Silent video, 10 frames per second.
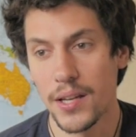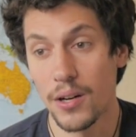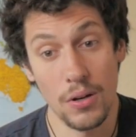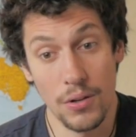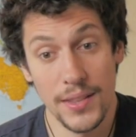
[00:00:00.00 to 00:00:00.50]

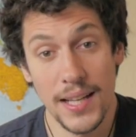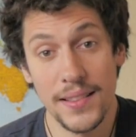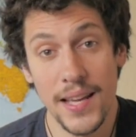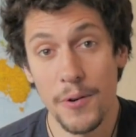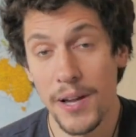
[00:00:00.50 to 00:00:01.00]
on that
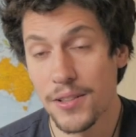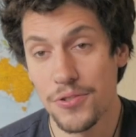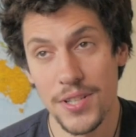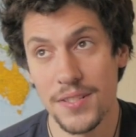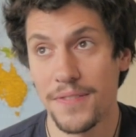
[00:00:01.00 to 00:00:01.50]
day we had to
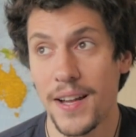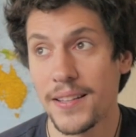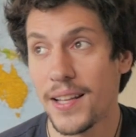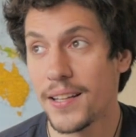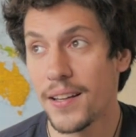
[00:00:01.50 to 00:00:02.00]
just
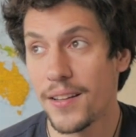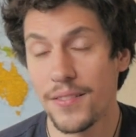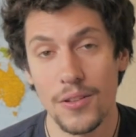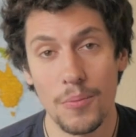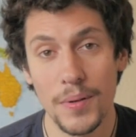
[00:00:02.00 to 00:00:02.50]
find like
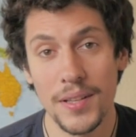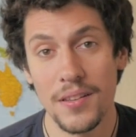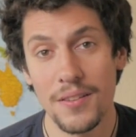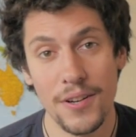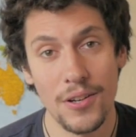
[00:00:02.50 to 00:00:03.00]
completely
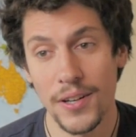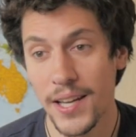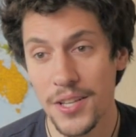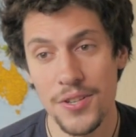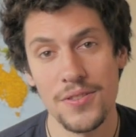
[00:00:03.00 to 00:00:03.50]
different
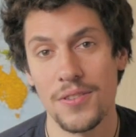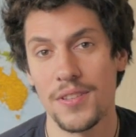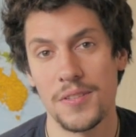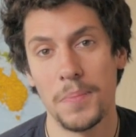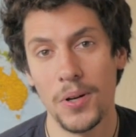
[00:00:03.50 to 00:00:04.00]
locations on
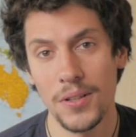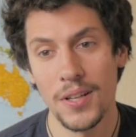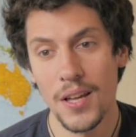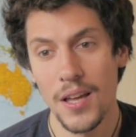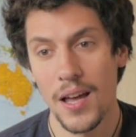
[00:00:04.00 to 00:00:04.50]
the spot
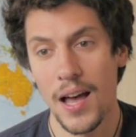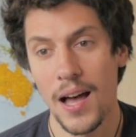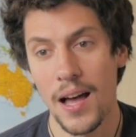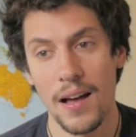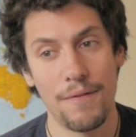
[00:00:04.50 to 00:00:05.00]

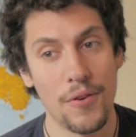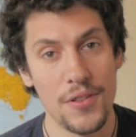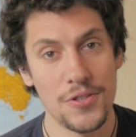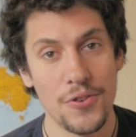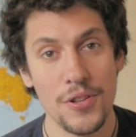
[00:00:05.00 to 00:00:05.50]
for
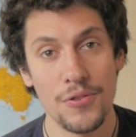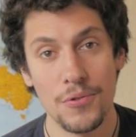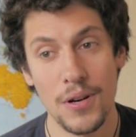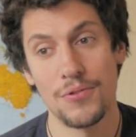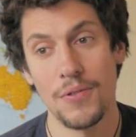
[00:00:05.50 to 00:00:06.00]
the story
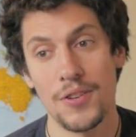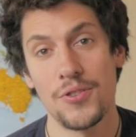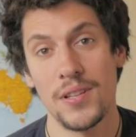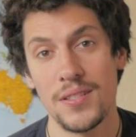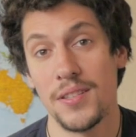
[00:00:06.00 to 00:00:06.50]
to
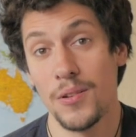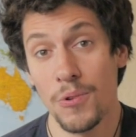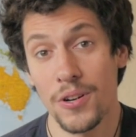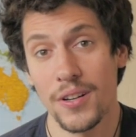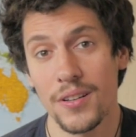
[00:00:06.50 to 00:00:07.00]
actually still
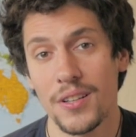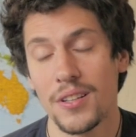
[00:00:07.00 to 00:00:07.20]
work.